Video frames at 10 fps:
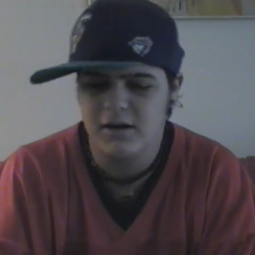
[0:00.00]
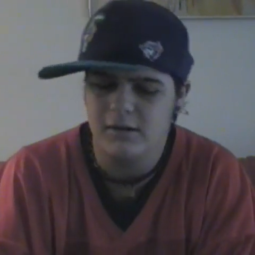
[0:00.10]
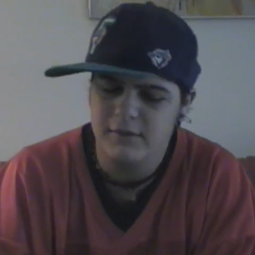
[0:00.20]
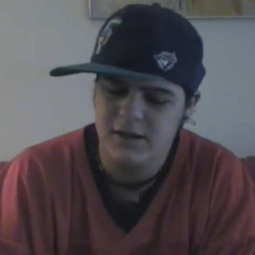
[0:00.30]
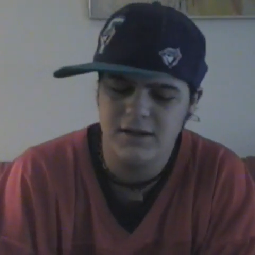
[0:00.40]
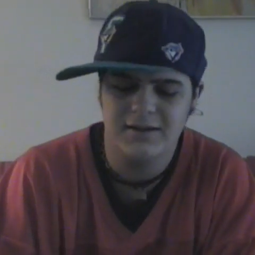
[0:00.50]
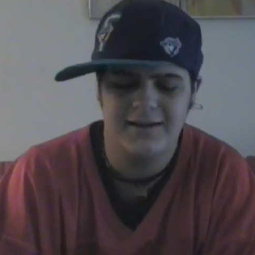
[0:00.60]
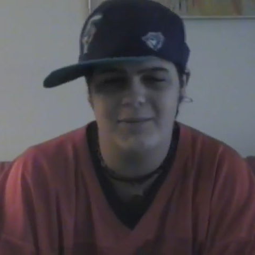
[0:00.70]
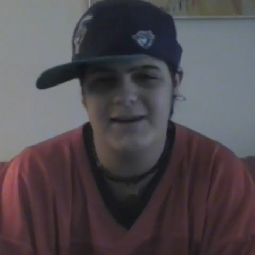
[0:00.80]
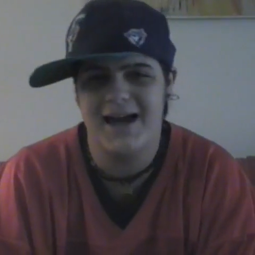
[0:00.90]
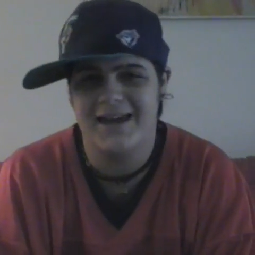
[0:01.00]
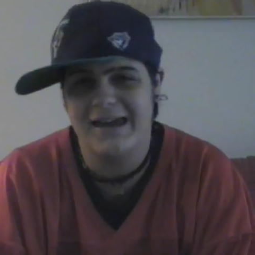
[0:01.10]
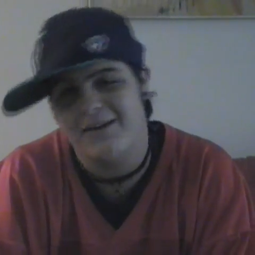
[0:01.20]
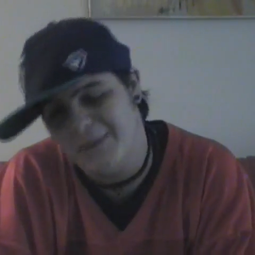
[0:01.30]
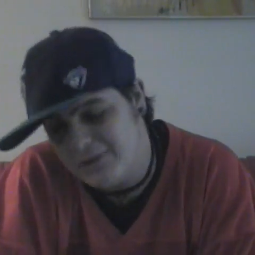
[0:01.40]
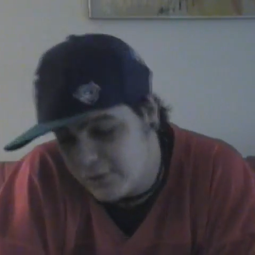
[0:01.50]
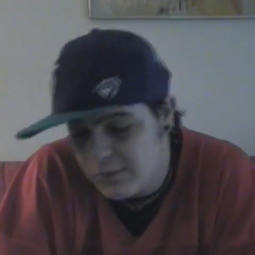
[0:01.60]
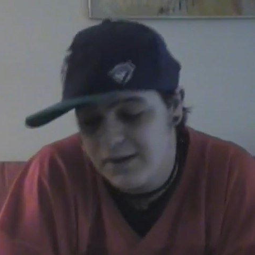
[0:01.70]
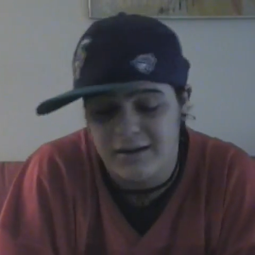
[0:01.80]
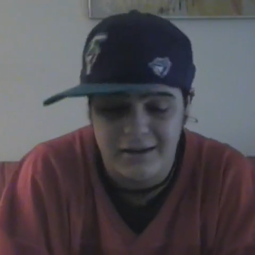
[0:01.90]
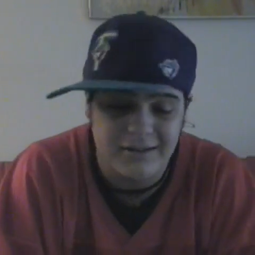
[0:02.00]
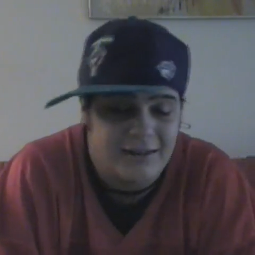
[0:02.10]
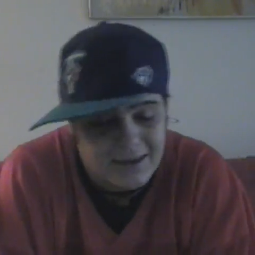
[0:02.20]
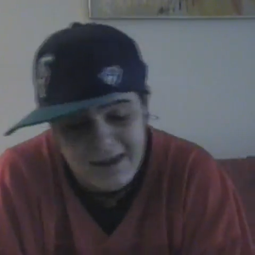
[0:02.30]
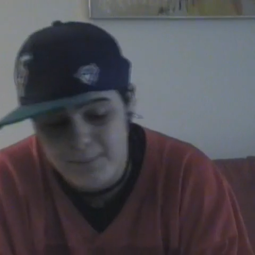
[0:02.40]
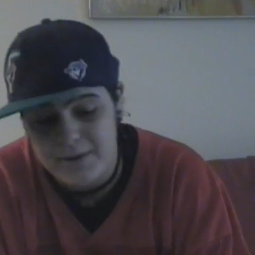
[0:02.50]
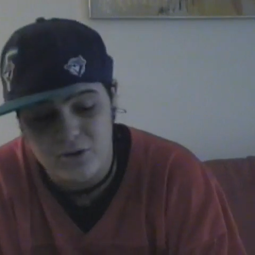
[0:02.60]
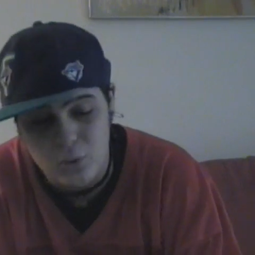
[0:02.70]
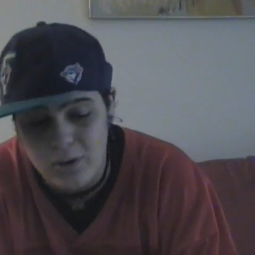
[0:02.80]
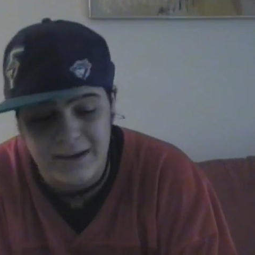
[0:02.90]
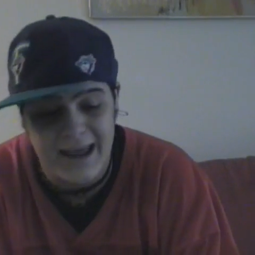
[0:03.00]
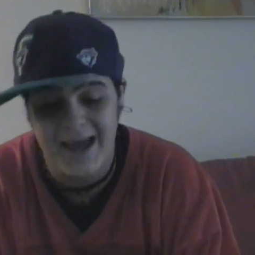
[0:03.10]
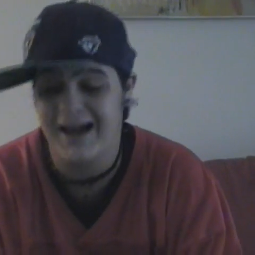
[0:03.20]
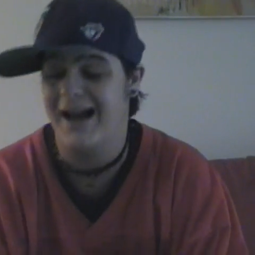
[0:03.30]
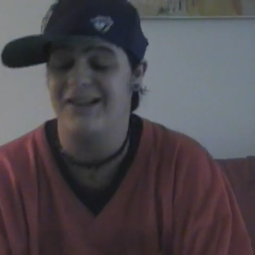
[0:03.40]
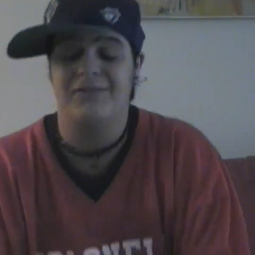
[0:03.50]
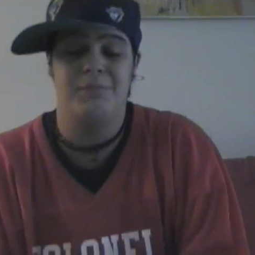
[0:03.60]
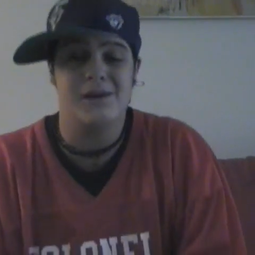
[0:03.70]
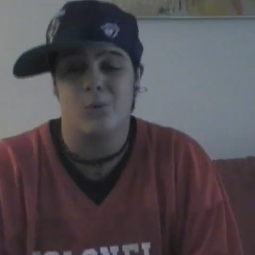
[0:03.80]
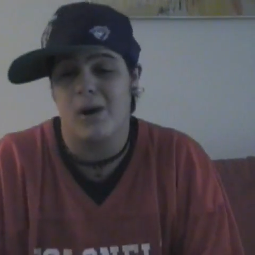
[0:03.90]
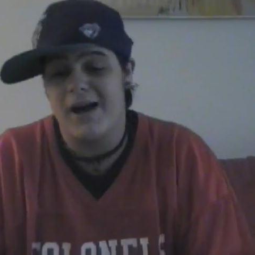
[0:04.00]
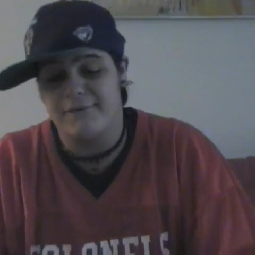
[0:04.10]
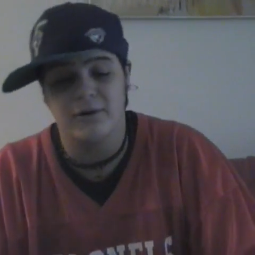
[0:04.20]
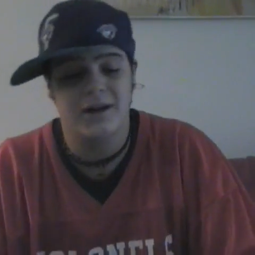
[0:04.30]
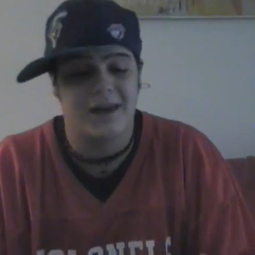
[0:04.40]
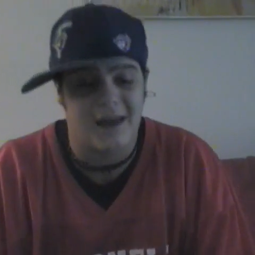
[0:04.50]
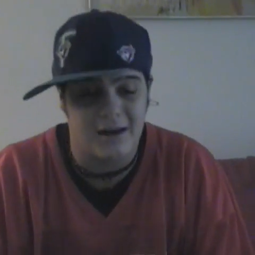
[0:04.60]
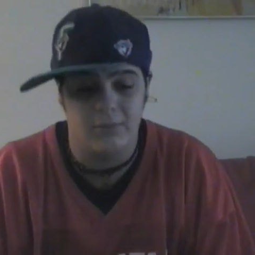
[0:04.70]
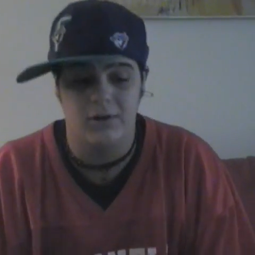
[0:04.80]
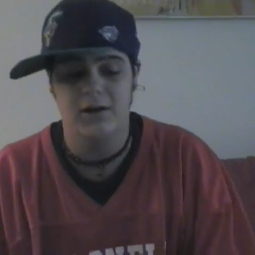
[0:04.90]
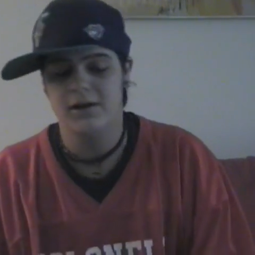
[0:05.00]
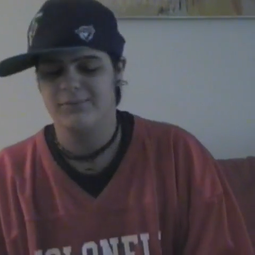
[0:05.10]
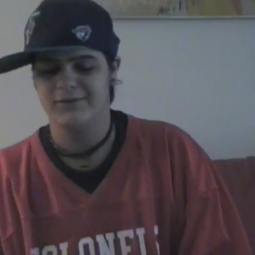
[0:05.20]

come in here tell me I can't be doing this, I can't be doing that, gotta speak right for the camera.